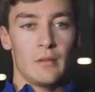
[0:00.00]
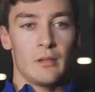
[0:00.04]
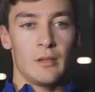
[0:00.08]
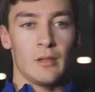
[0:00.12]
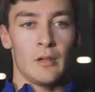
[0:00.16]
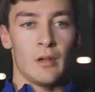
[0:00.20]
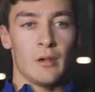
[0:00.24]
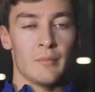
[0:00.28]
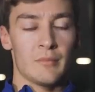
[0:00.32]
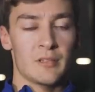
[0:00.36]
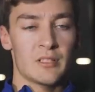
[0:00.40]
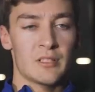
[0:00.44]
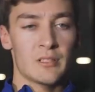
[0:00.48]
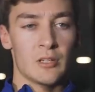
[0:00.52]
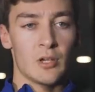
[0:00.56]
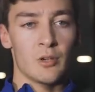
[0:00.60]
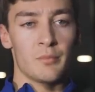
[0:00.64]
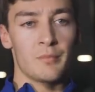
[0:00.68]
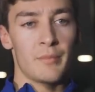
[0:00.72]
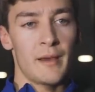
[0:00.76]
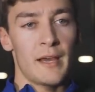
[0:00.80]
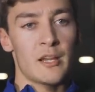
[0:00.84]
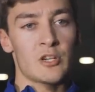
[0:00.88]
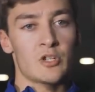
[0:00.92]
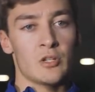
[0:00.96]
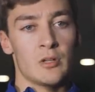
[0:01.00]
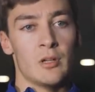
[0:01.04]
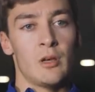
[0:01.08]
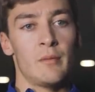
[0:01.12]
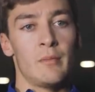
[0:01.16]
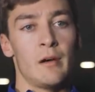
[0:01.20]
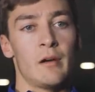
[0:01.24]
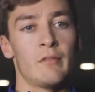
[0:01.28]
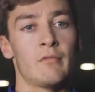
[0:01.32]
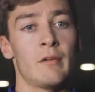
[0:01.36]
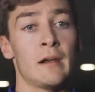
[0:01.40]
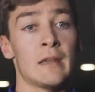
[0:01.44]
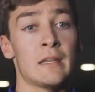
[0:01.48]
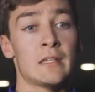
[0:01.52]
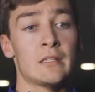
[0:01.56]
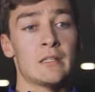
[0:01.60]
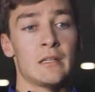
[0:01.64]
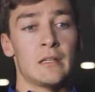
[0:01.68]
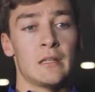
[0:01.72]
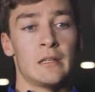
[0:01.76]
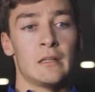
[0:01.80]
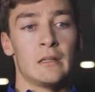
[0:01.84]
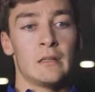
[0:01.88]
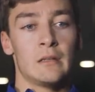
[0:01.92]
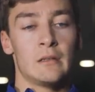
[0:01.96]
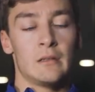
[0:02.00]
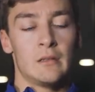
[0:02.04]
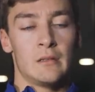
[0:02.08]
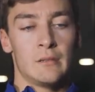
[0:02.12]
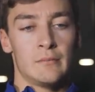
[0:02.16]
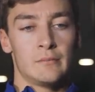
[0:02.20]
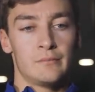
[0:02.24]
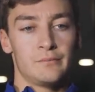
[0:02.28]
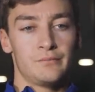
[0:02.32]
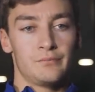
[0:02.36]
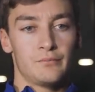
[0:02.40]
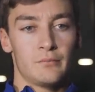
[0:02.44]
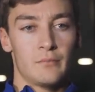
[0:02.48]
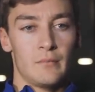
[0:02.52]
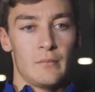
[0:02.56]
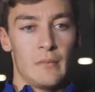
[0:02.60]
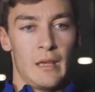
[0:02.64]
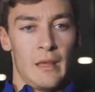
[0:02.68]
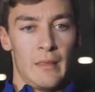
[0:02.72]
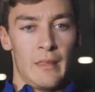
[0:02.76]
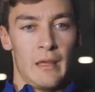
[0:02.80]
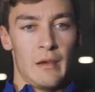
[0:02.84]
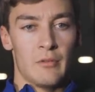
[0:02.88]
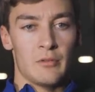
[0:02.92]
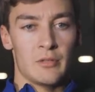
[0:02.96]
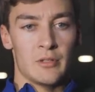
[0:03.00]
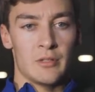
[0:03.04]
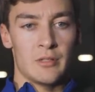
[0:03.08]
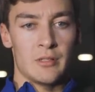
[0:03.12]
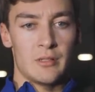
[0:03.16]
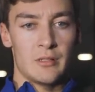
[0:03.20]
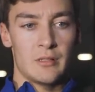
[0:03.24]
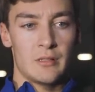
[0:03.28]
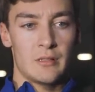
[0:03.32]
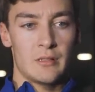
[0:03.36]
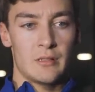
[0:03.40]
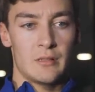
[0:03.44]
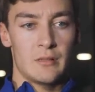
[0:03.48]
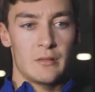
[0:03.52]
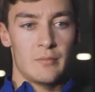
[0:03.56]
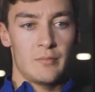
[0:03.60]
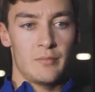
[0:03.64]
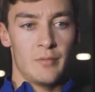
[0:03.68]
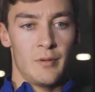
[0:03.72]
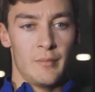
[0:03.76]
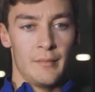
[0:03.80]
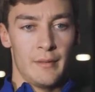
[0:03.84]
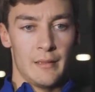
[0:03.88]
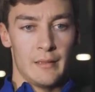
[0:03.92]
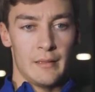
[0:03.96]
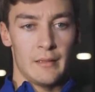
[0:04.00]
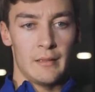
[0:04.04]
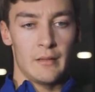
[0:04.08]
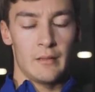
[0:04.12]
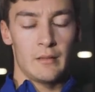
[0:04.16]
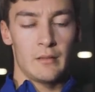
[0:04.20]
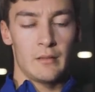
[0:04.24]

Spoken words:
You know, I'm so passionate about racing. And that was probably